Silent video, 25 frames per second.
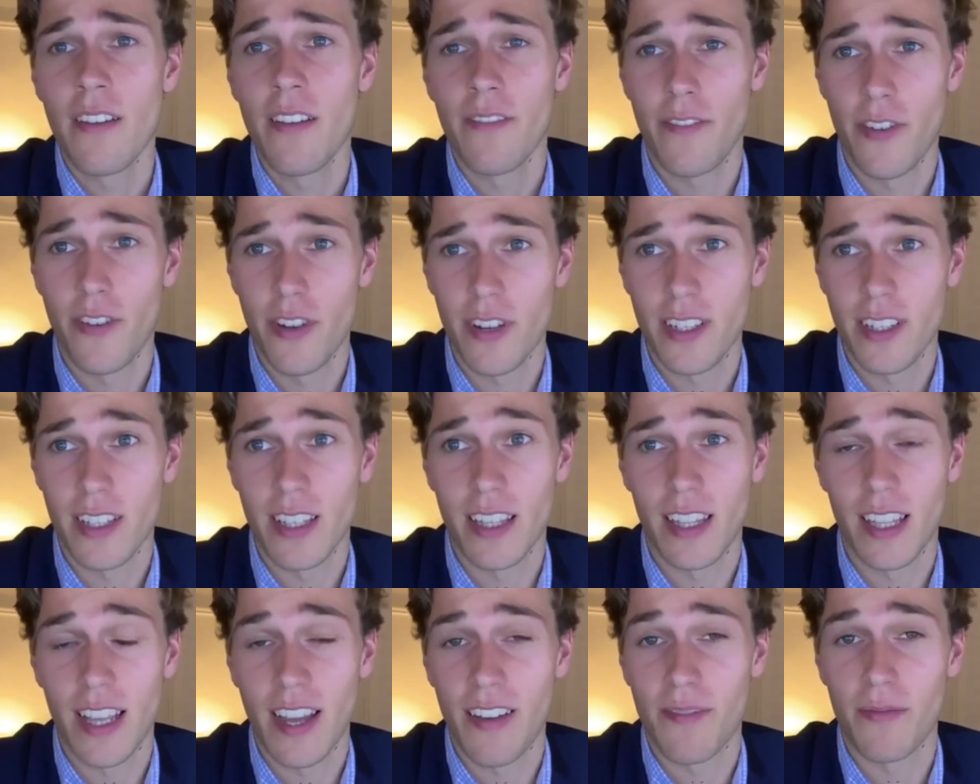Firstly,
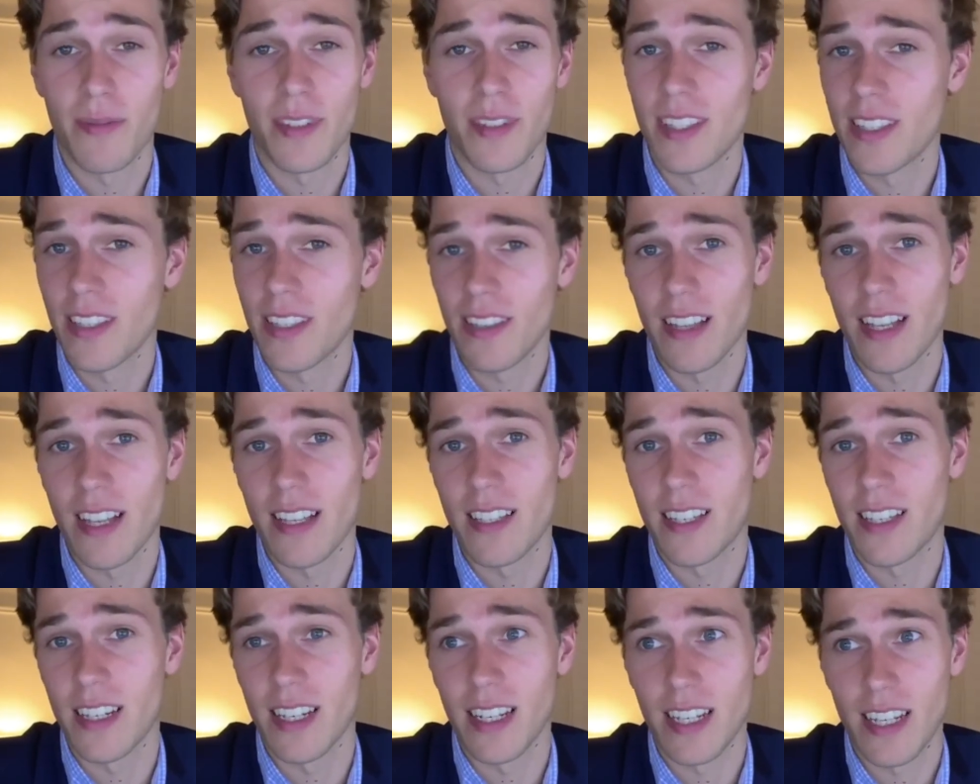the government still
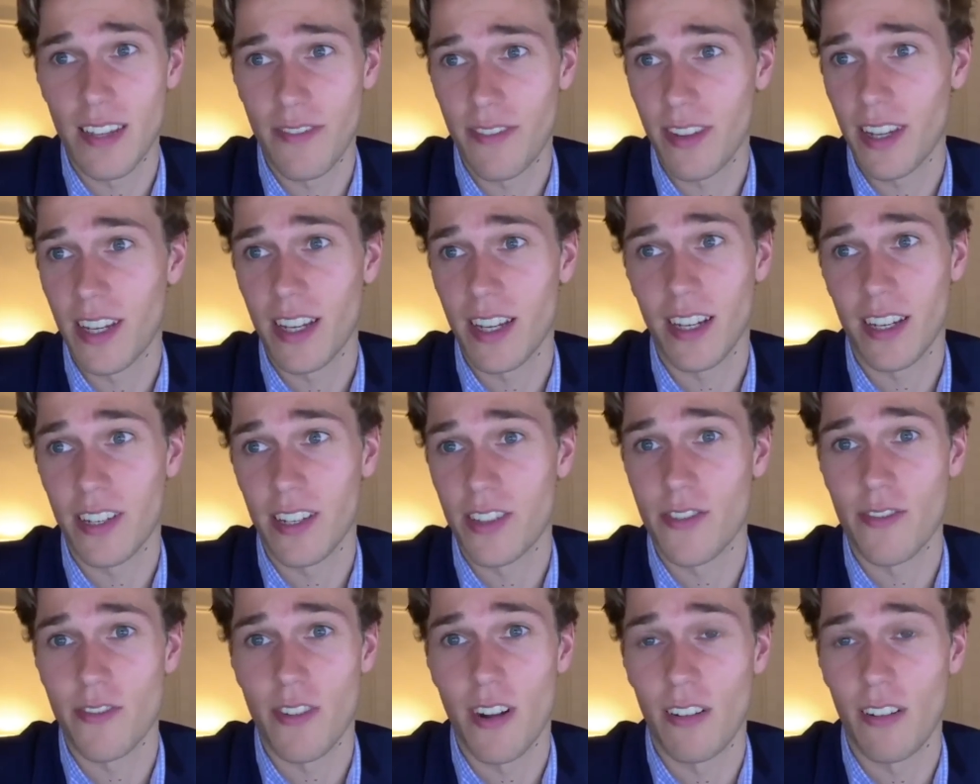has significant
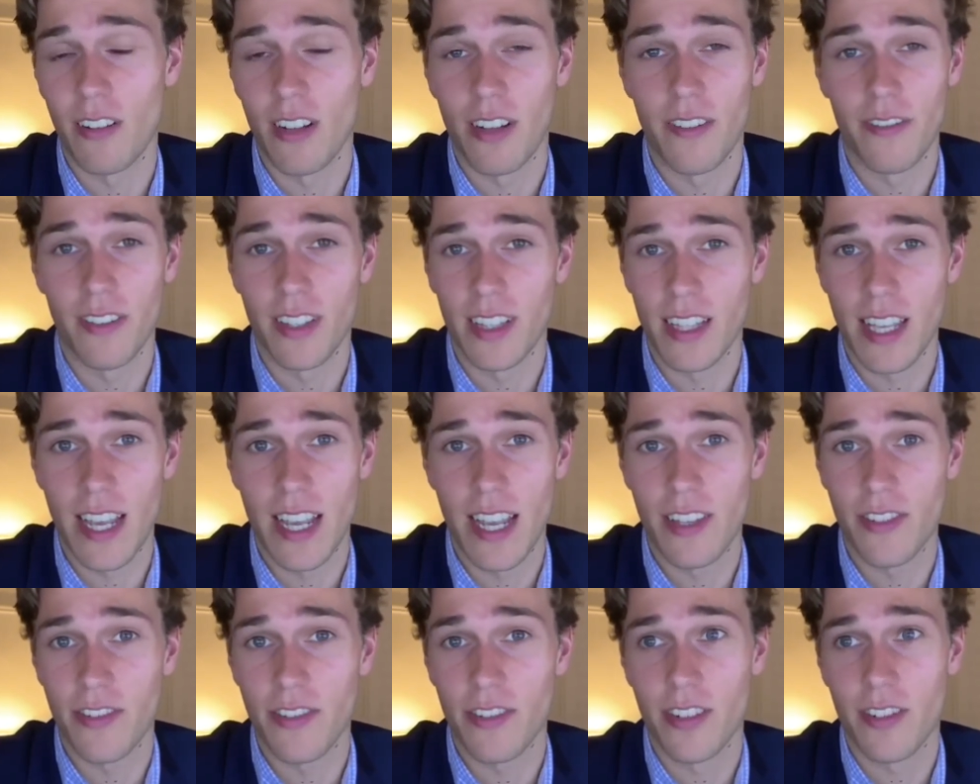control over the
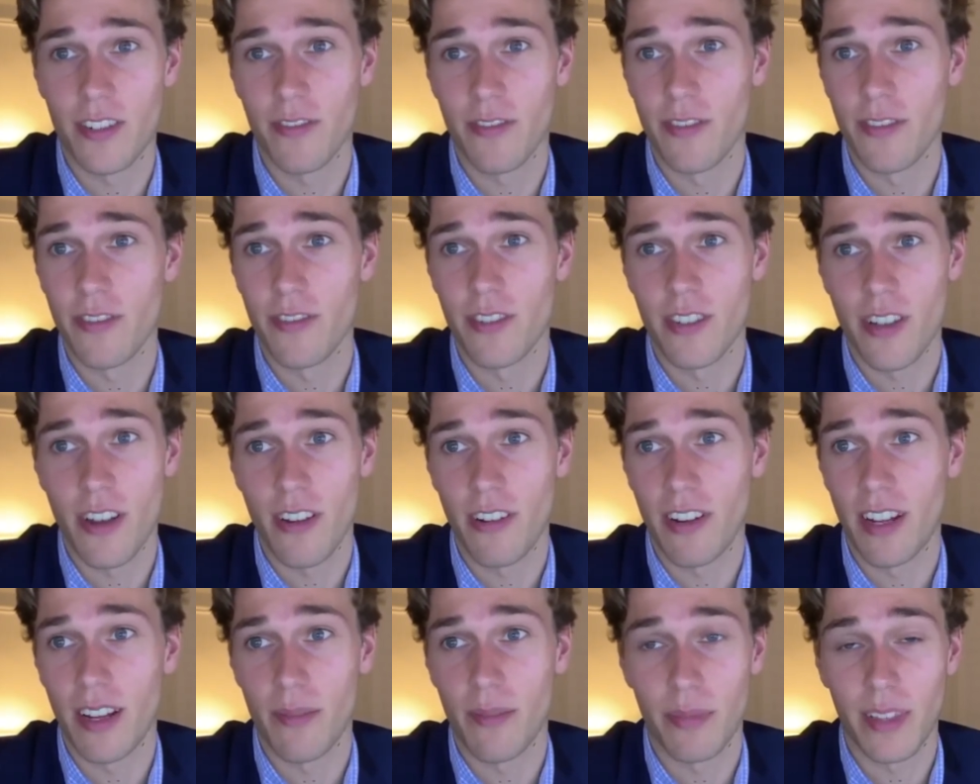land use through
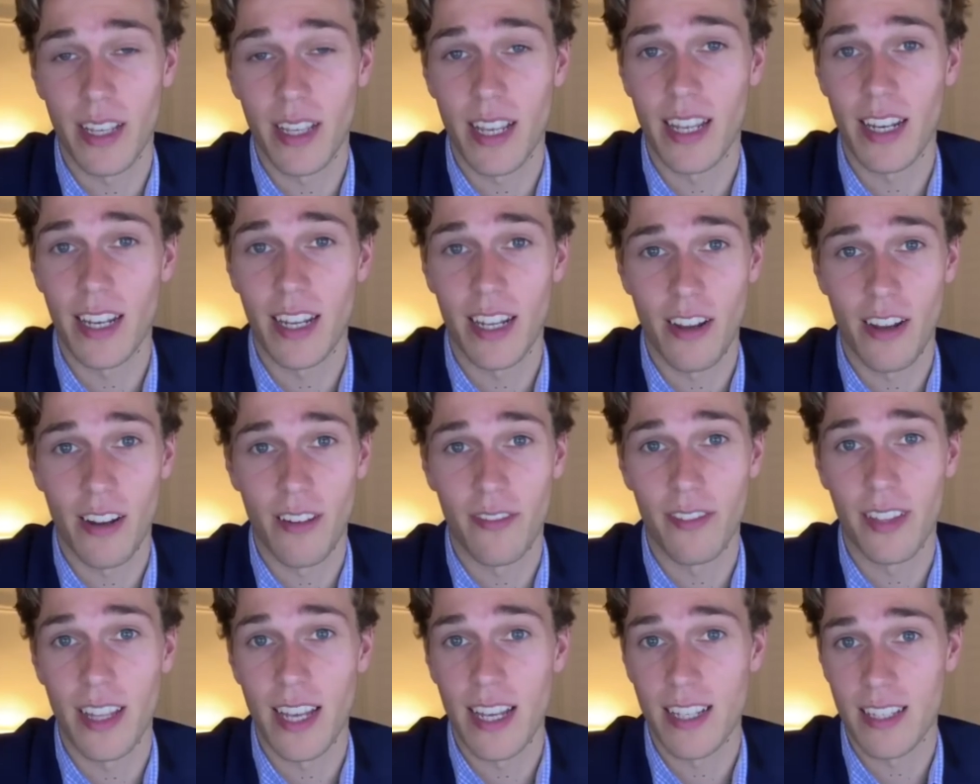zoning and planning
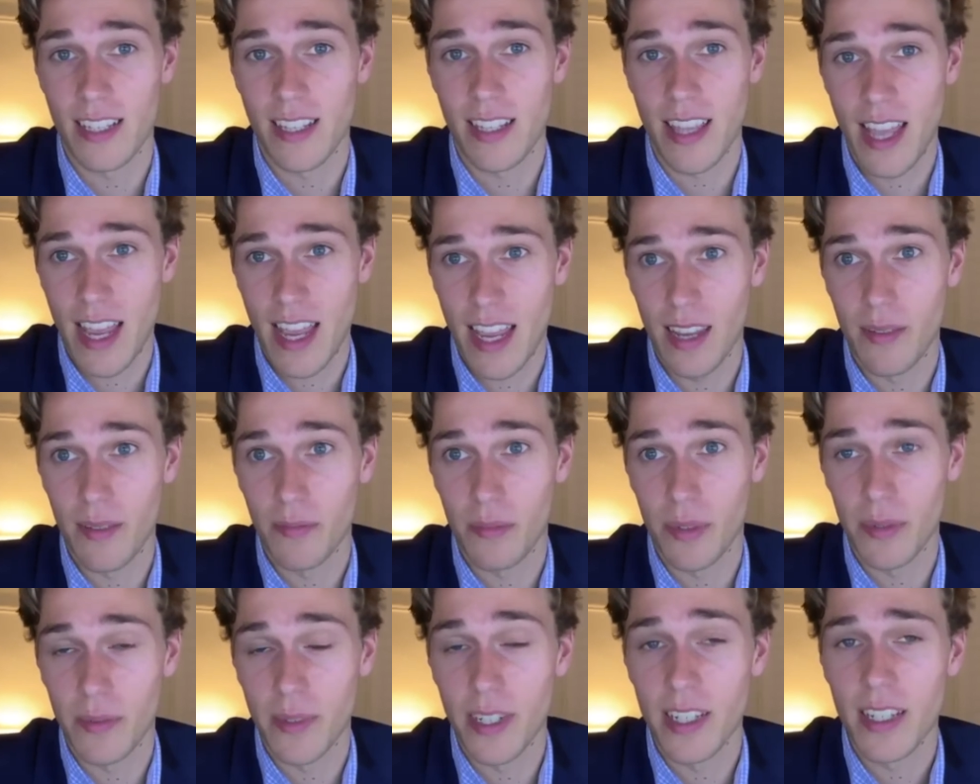overlays that they
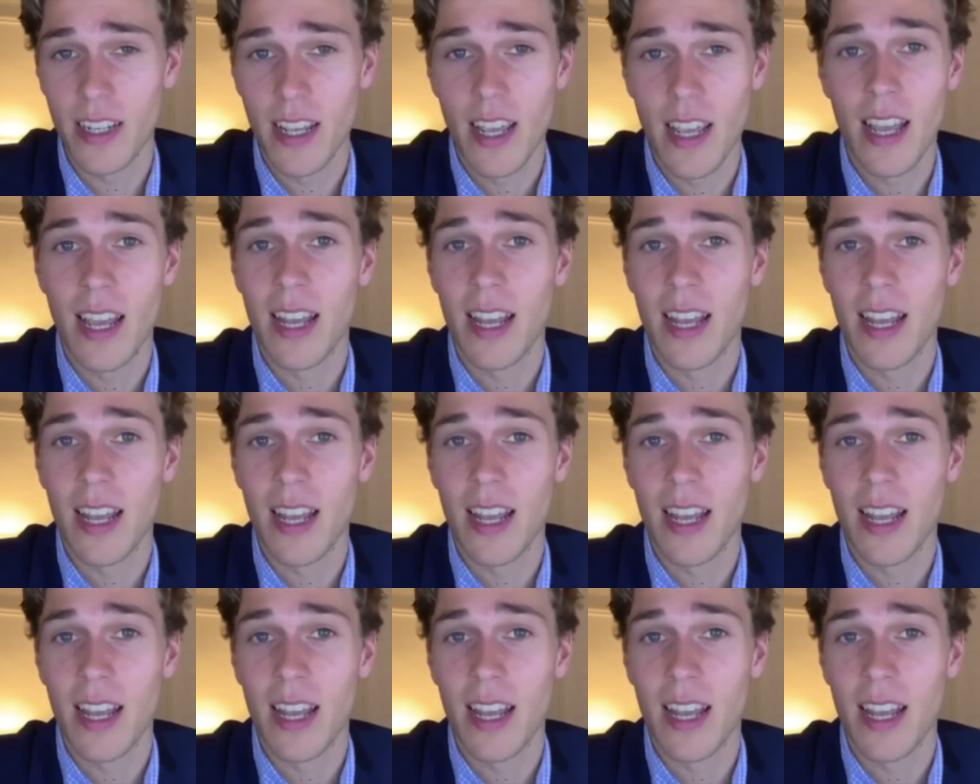implement.